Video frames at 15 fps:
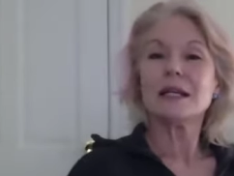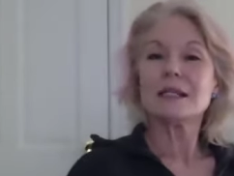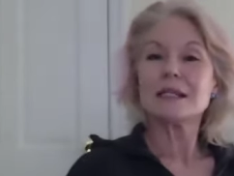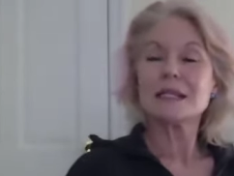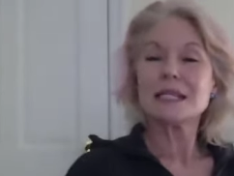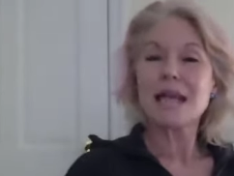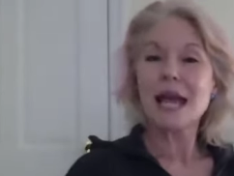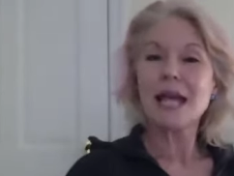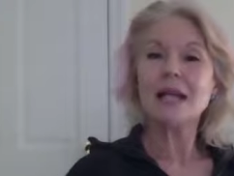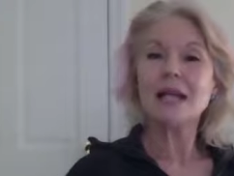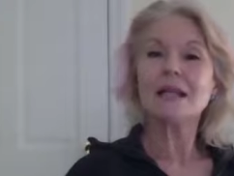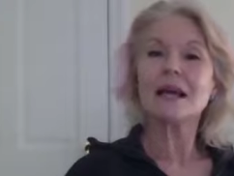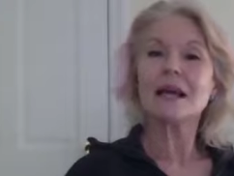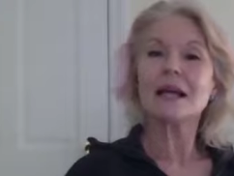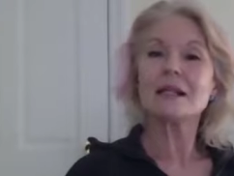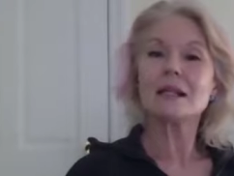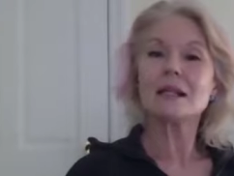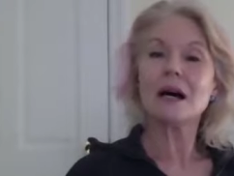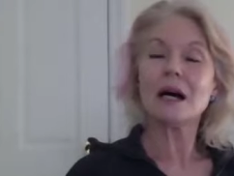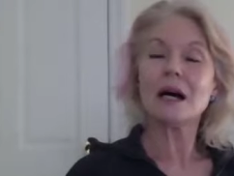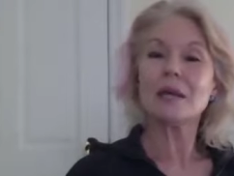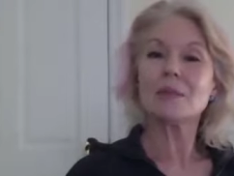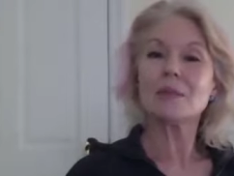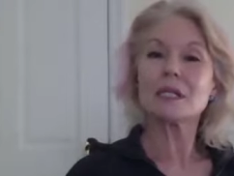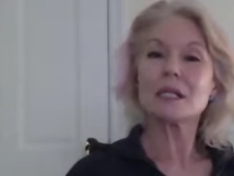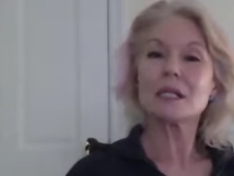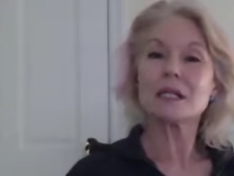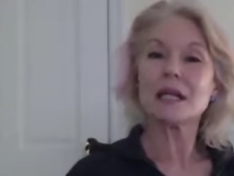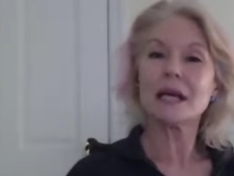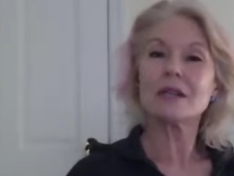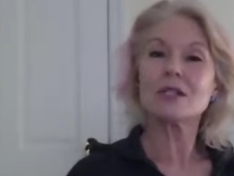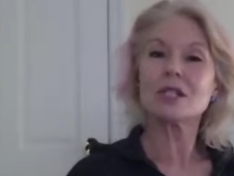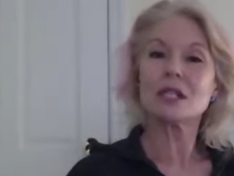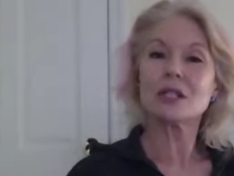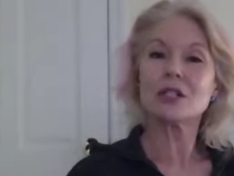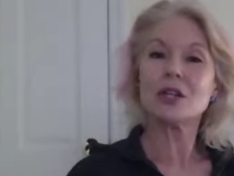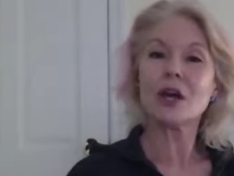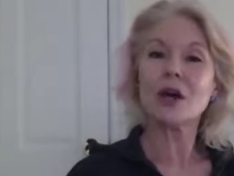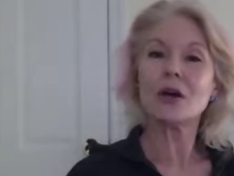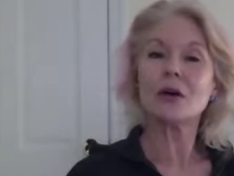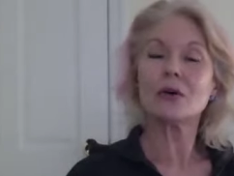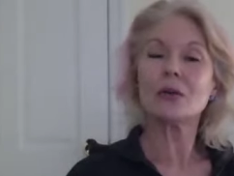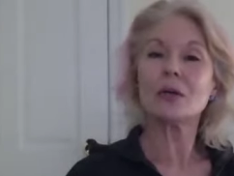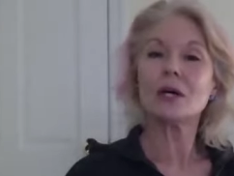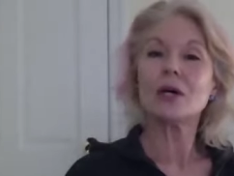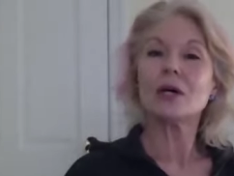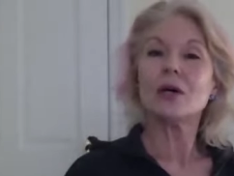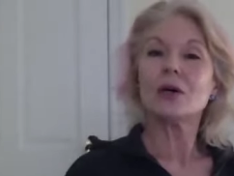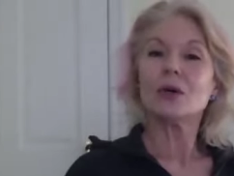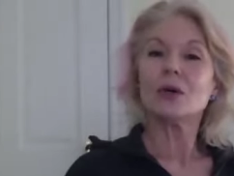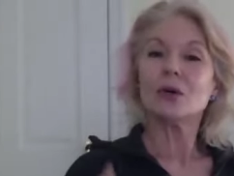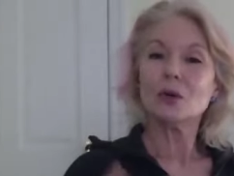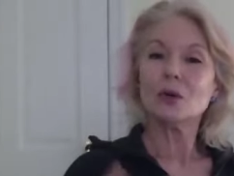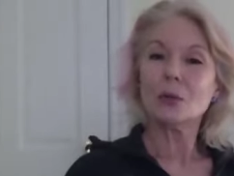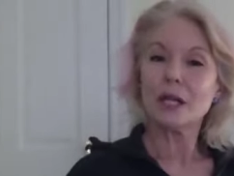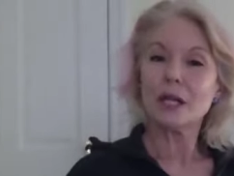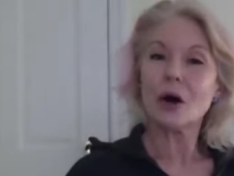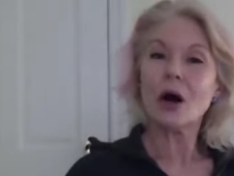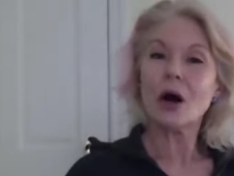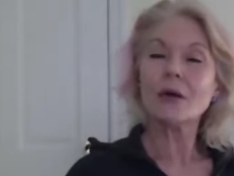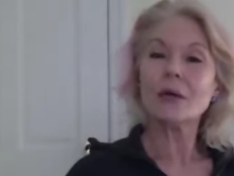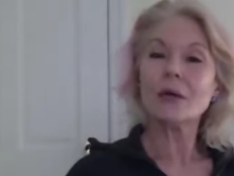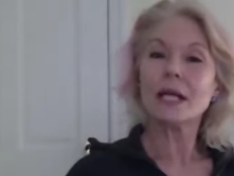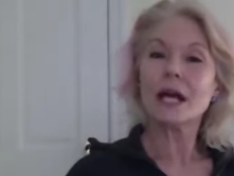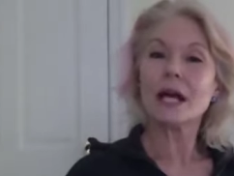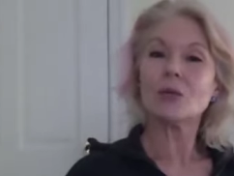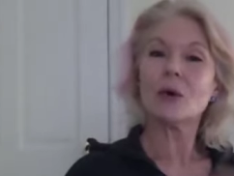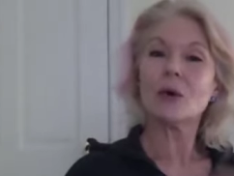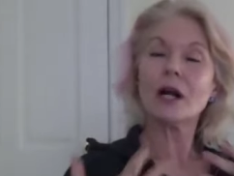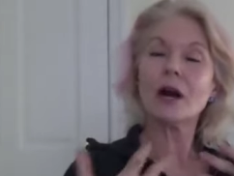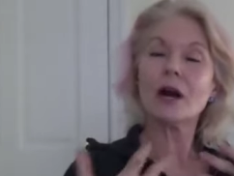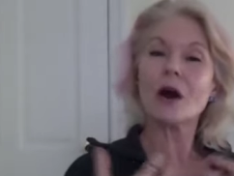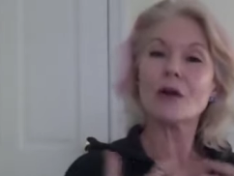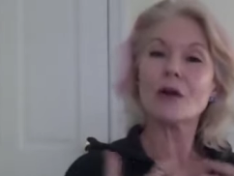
take that time to get to know who we are again. What are our